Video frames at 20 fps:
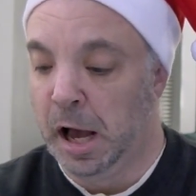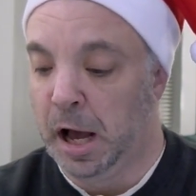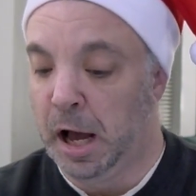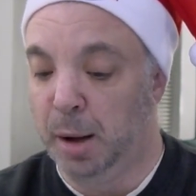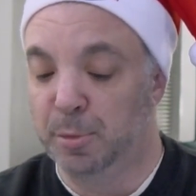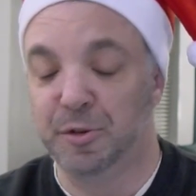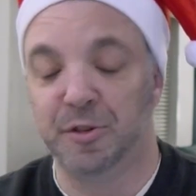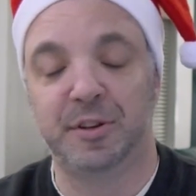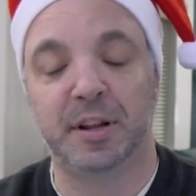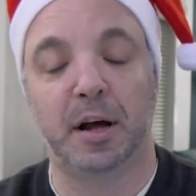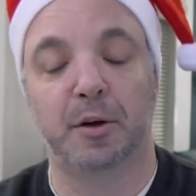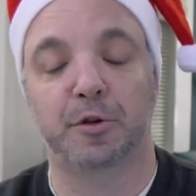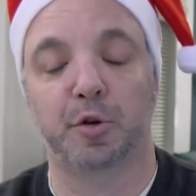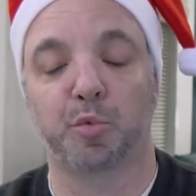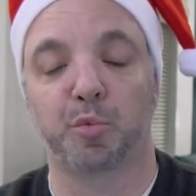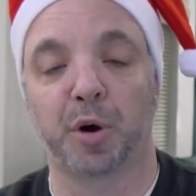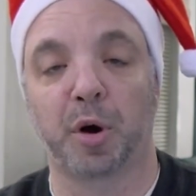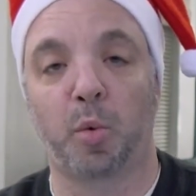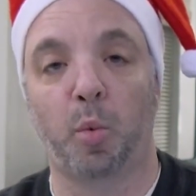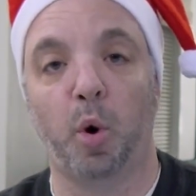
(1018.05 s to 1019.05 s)
I'm just down to
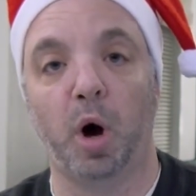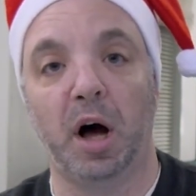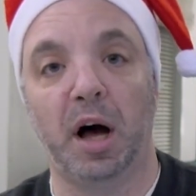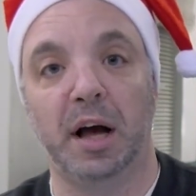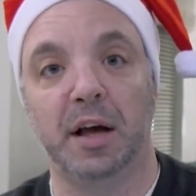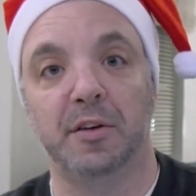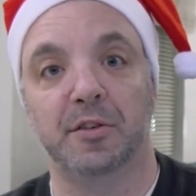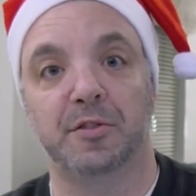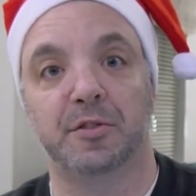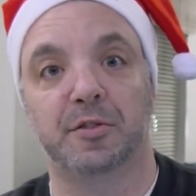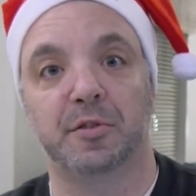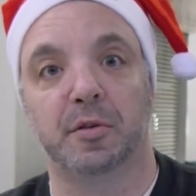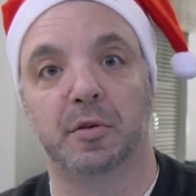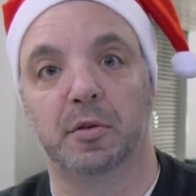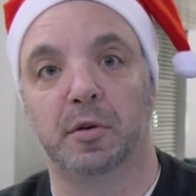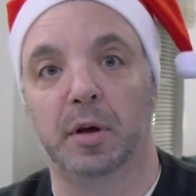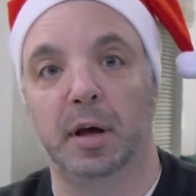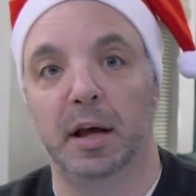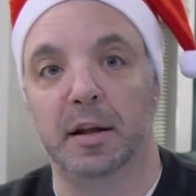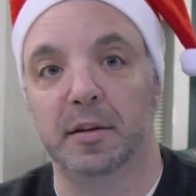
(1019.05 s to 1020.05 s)
Rick Wise,
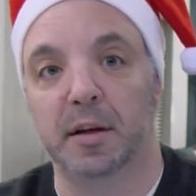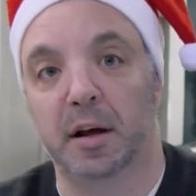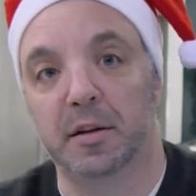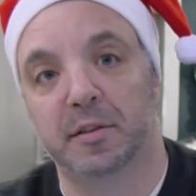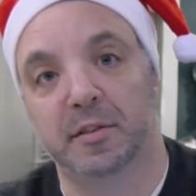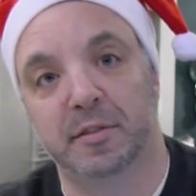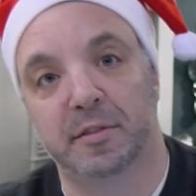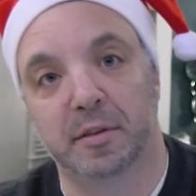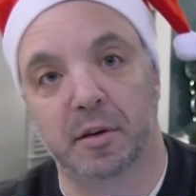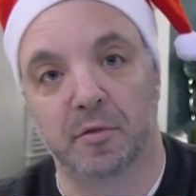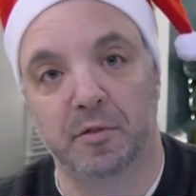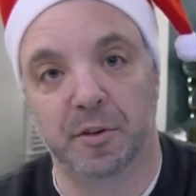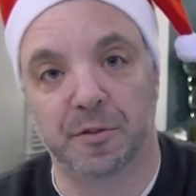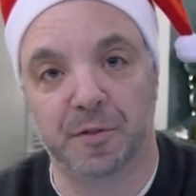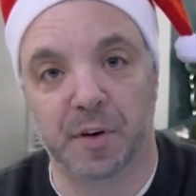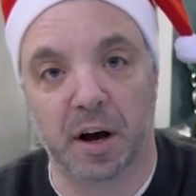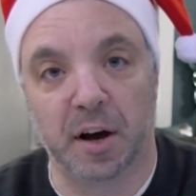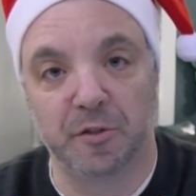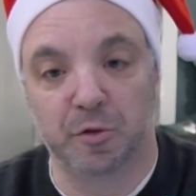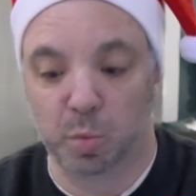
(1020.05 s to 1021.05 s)
and
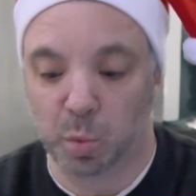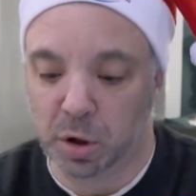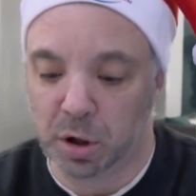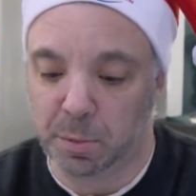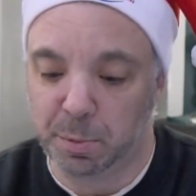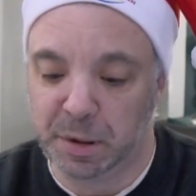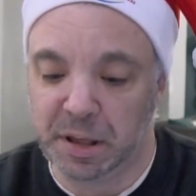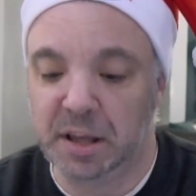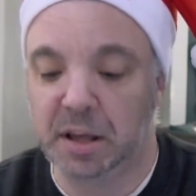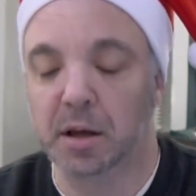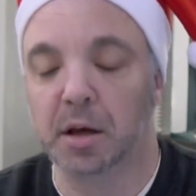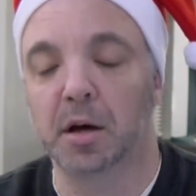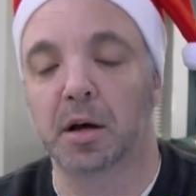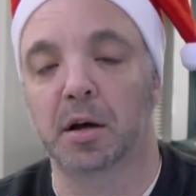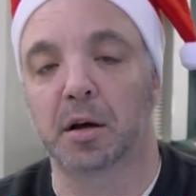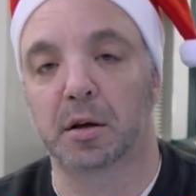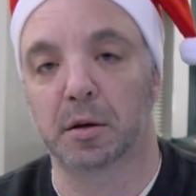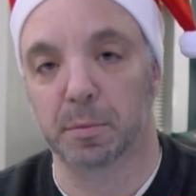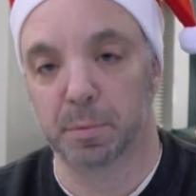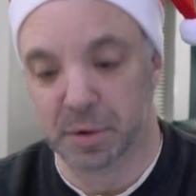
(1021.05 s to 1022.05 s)
1975s will be
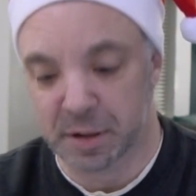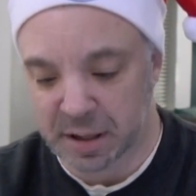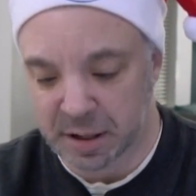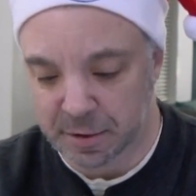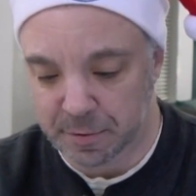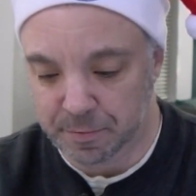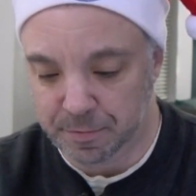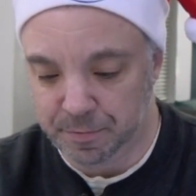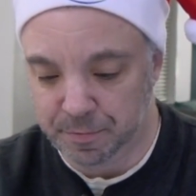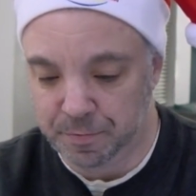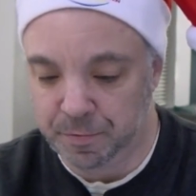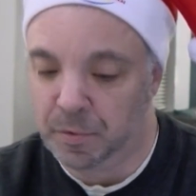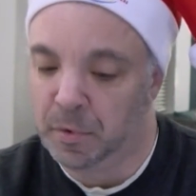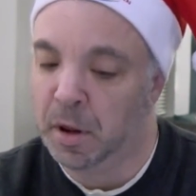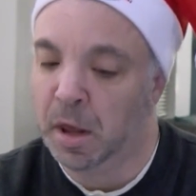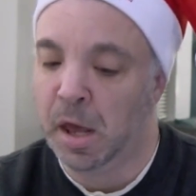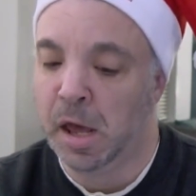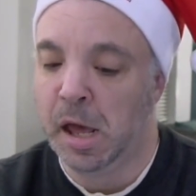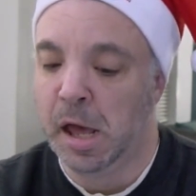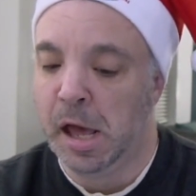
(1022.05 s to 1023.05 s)
complete.
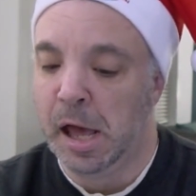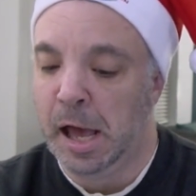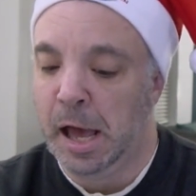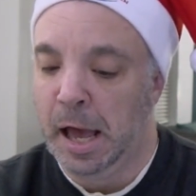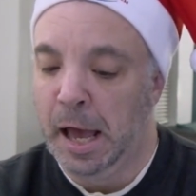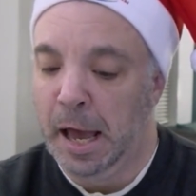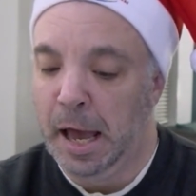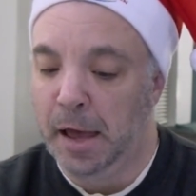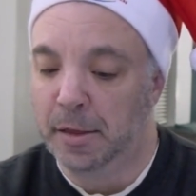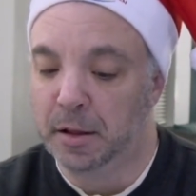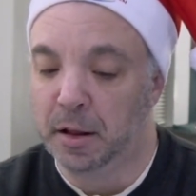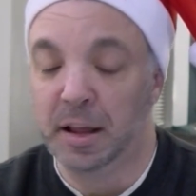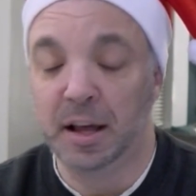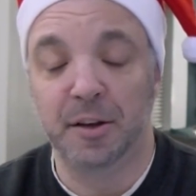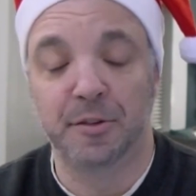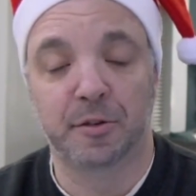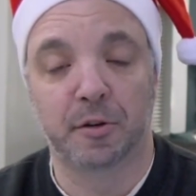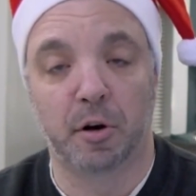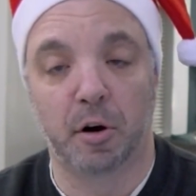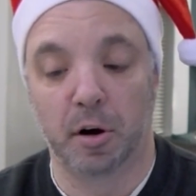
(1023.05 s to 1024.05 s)
And the
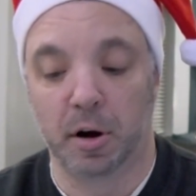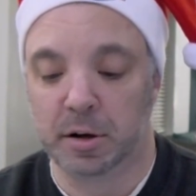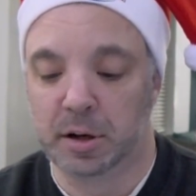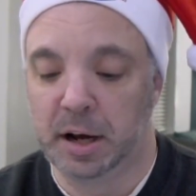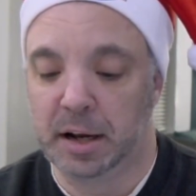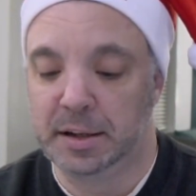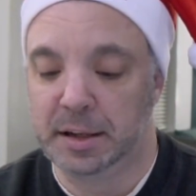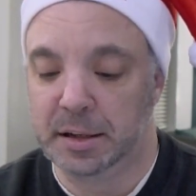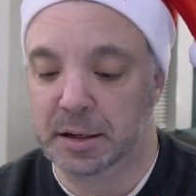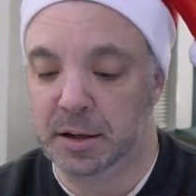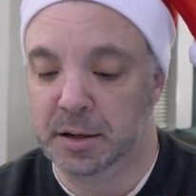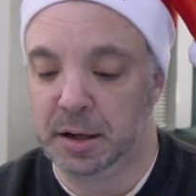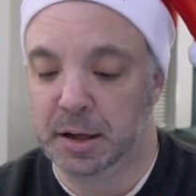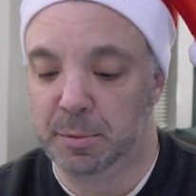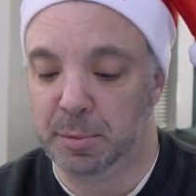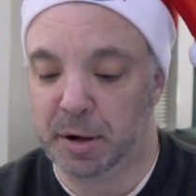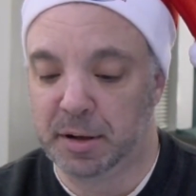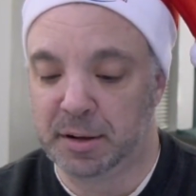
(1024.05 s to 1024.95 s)
last card I needed in my